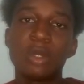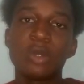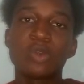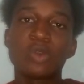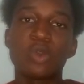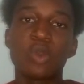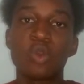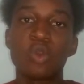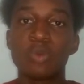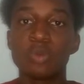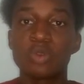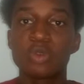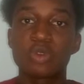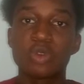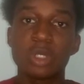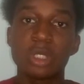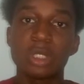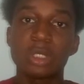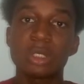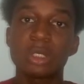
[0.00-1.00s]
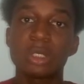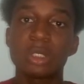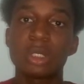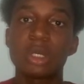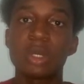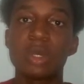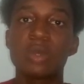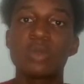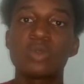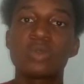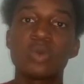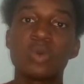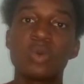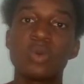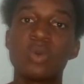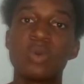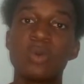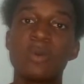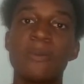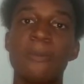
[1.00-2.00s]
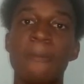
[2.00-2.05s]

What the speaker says: your home screens. So